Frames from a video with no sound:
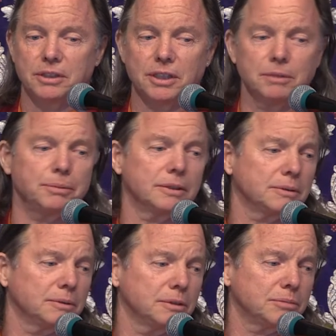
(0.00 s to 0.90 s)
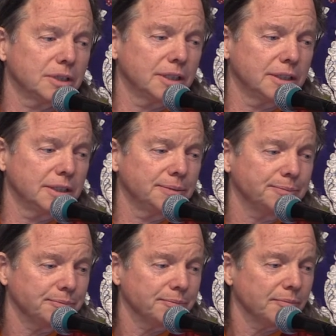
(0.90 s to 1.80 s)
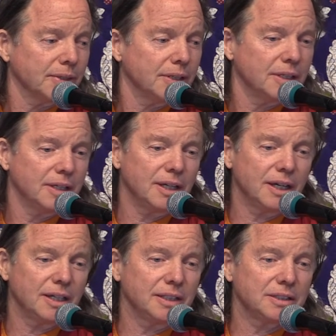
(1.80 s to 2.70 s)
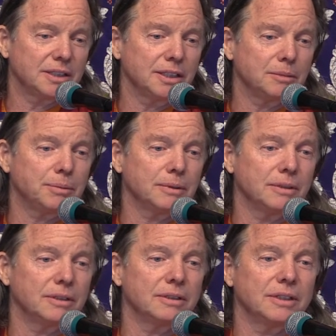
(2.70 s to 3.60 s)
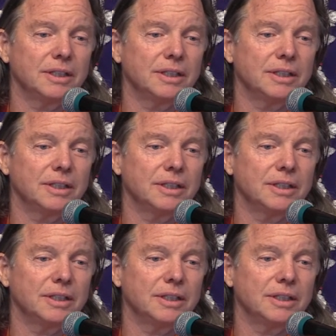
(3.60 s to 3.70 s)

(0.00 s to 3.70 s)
Singapore group taught it uh, in Singapore.